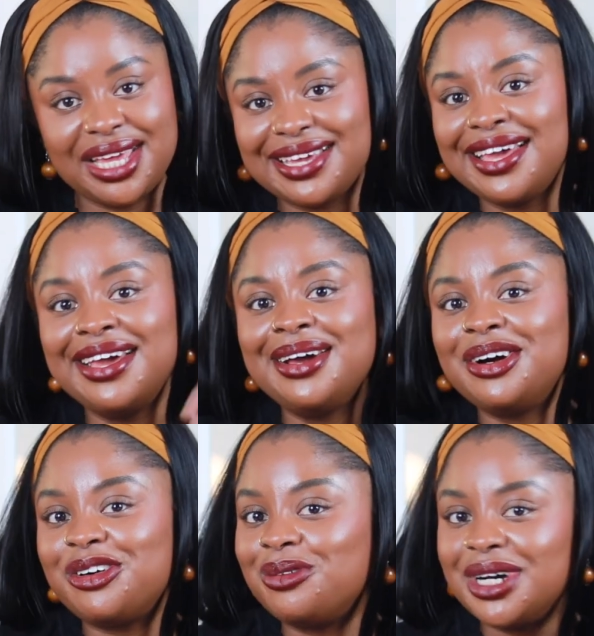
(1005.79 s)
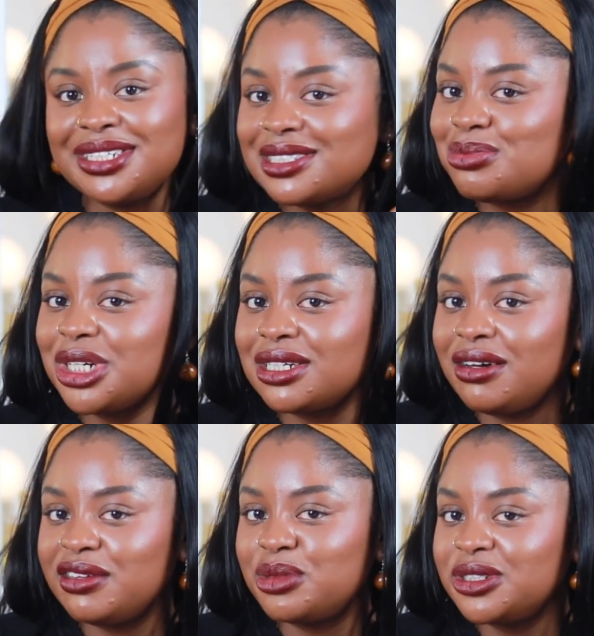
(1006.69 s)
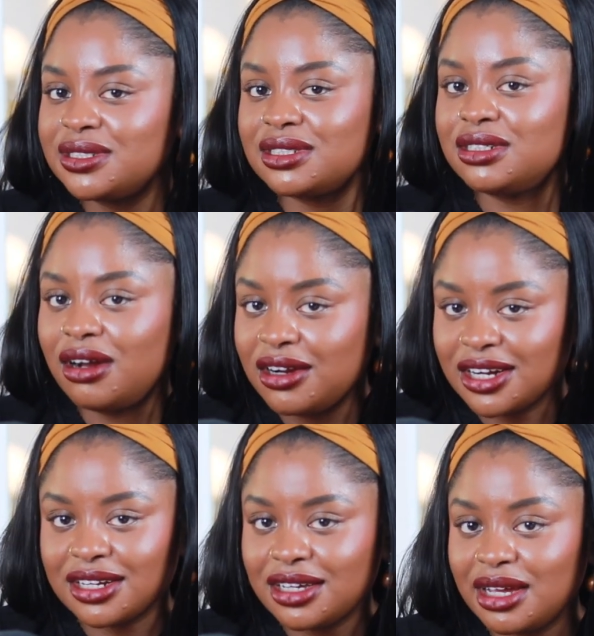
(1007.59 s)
Like, what is bringing all the boys to the yard?